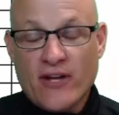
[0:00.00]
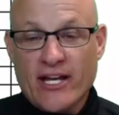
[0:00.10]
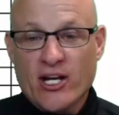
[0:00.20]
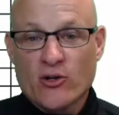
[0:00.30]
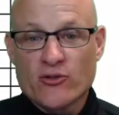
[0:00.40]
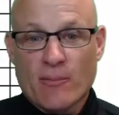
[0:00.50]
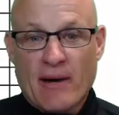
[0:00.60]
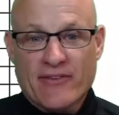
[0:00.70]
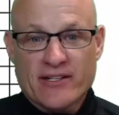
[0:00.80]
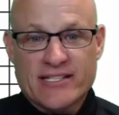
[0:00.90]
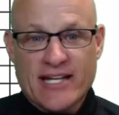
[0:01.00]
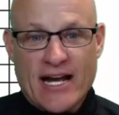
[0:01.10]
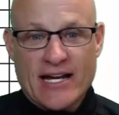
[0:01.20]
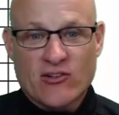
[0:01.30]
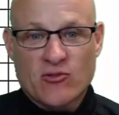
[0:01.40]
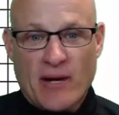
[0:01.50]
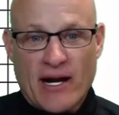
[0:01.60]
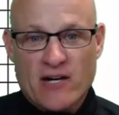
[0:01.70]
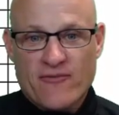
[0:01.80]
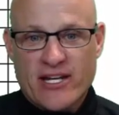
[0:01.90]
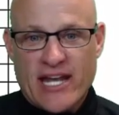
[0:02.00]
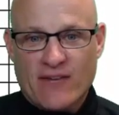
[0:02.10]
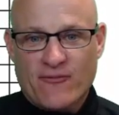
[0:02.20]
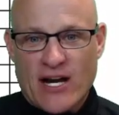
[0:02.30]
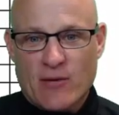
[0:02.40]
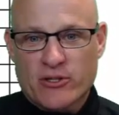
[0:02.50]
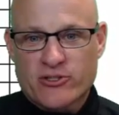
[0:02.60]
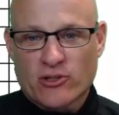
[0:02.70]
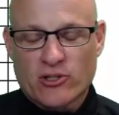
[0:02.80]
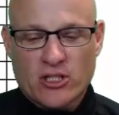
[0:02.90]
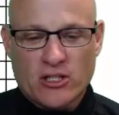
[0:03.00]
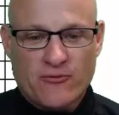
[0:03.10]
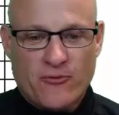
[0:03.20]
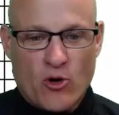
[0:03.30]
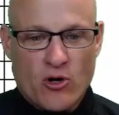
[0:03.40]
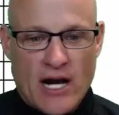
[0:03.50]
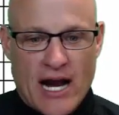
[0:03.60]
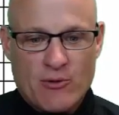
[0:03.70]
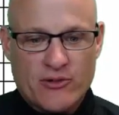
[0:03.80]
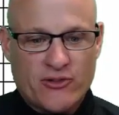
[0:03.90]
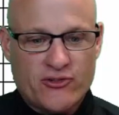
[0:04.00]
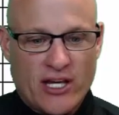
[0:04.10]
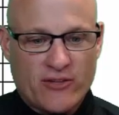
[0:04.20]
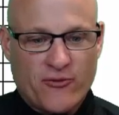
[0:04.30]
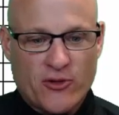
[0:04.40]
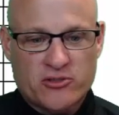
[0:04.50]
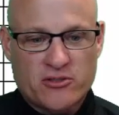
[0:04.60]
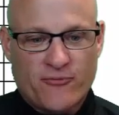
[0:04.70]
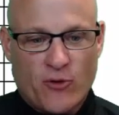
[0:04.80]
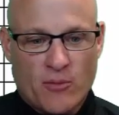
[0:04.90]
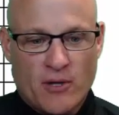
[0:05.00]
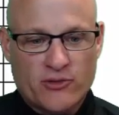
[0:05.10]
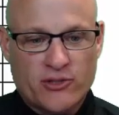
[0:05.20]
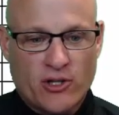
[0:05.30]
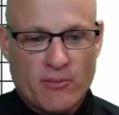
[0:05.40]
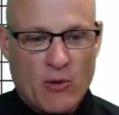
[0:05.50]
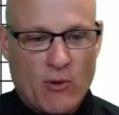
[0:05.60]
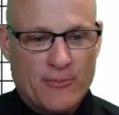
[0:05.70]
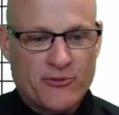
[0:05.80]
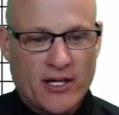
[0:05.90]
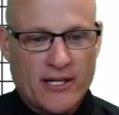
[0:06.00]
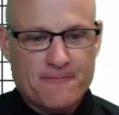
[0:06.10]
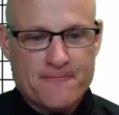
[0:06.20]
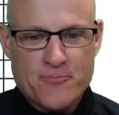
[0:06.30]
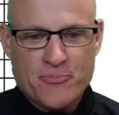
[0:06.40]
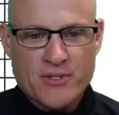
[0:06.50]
videos about the T I-Nspire. If you can't find what you're looking for, I would suggest first and foremost go to my website,